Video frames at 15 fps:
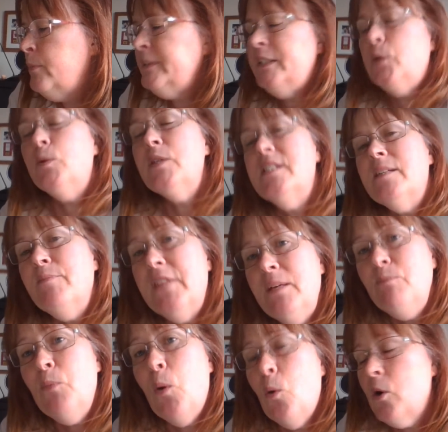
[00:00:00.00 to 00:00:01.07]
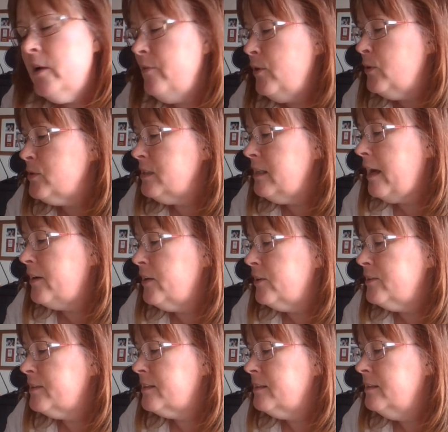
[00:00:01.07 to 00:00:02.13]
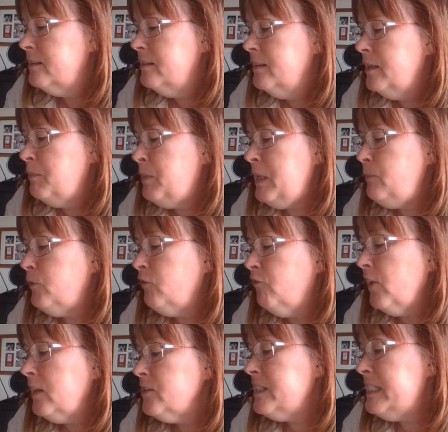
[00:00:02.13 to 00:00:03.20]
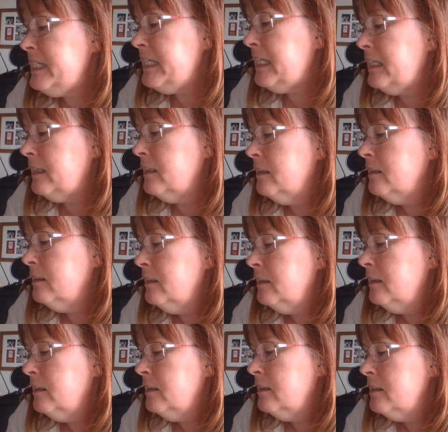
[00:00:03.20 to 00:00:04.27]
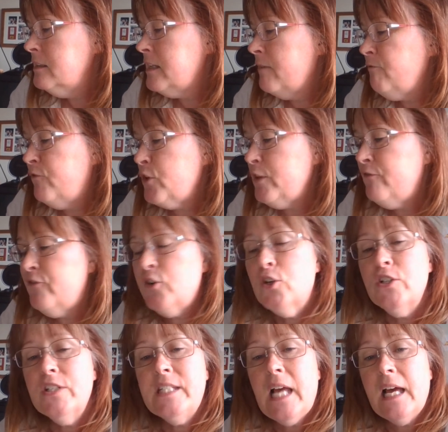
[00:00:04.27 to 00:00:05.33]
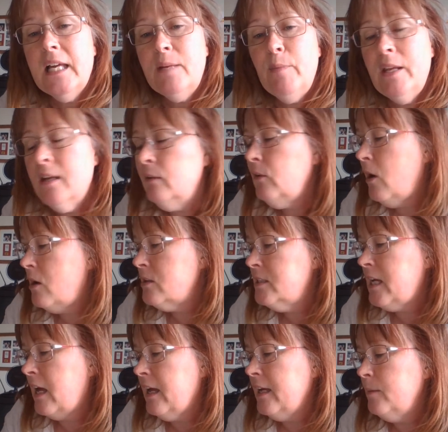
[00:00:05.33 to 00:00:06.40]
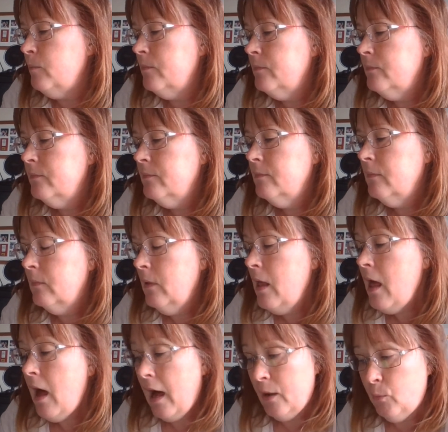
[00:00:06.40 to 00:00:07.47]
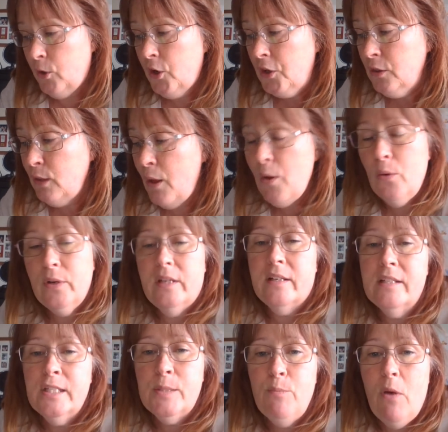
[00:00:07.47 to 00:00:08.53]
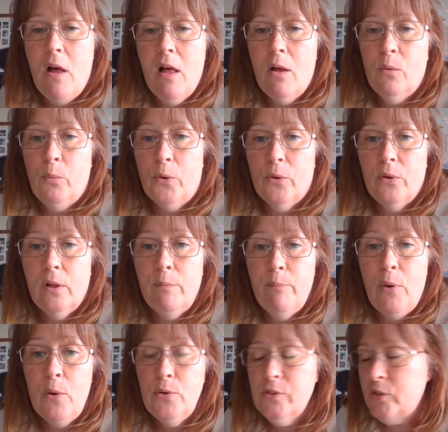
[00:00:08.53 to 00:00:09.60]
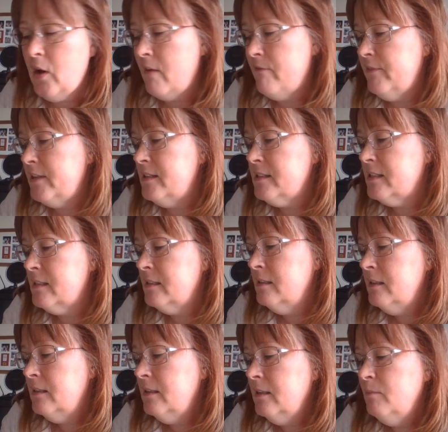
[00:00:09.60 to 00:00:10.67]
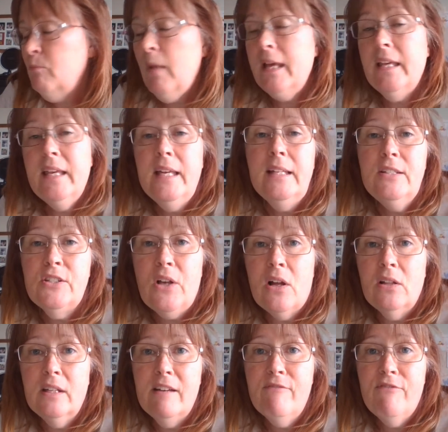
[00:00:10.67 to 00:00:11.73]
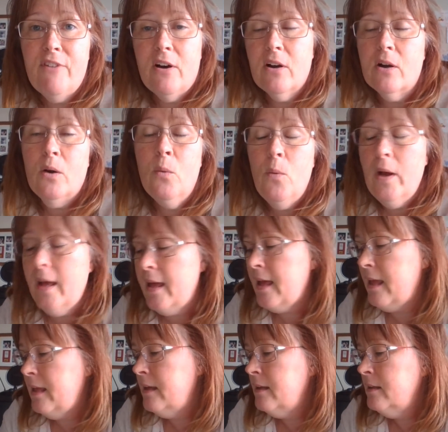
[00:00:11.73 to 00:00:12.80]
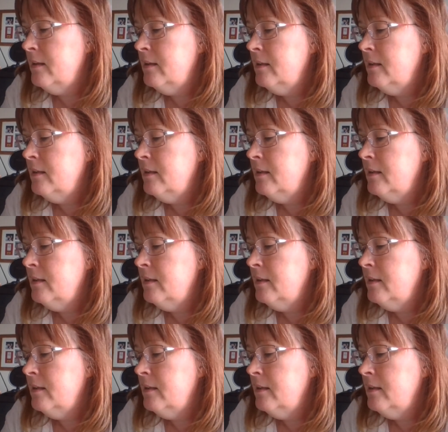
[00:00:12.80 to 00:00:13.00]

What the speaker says: But there was something more in those letters. People felt seen, some for the first time in a long time. I work alone in a small rural post office. My kids all live far away.